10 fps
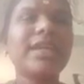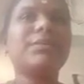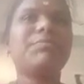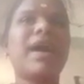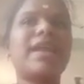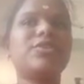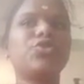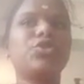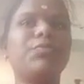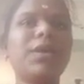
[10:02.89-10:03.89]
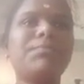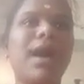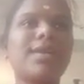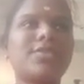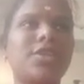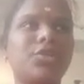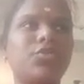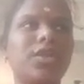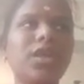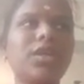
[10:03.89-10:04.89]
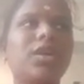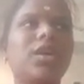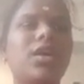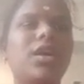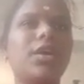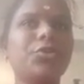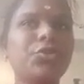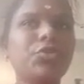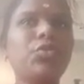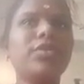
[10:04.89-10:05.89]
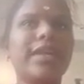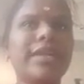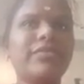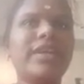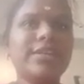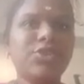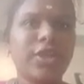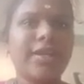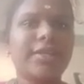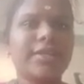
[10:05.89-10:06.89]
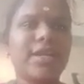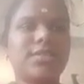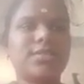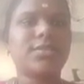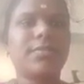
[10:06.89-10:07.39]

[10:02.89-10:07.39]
parent should be passed into the new derived child class.